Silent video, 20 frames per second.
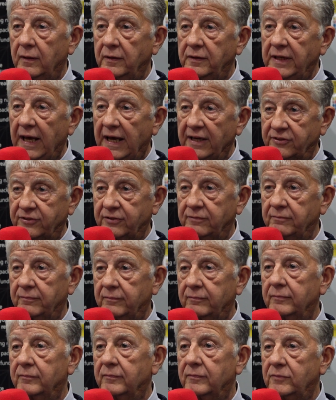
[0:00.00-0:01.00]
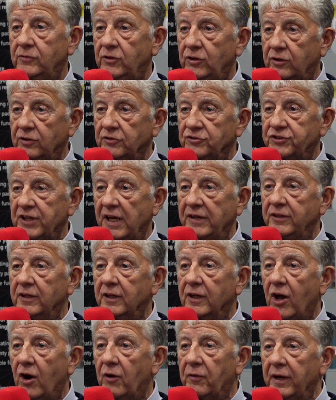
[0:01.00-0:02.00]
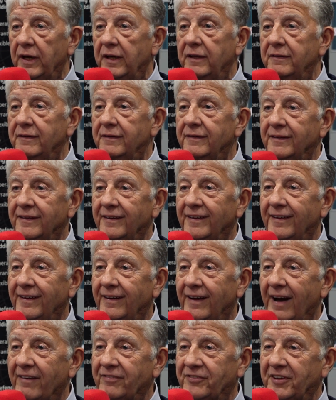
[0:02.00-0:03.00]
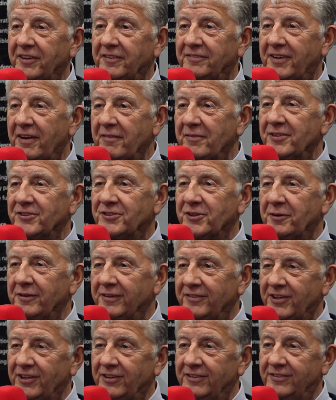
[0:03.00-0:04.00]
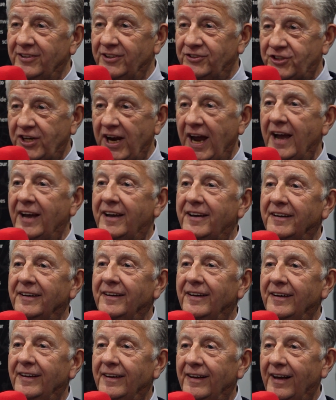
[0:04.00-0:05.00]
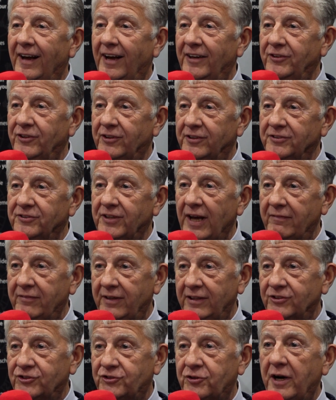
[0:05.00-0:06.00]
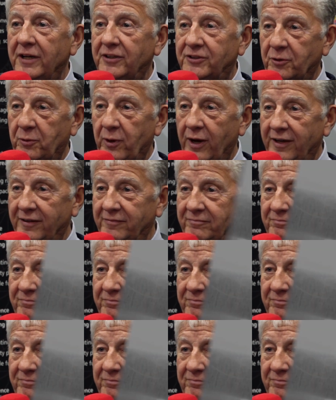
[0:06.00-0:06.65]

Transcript: Yes. You can send your lorry in after you've given us the check, and you can have it straight away.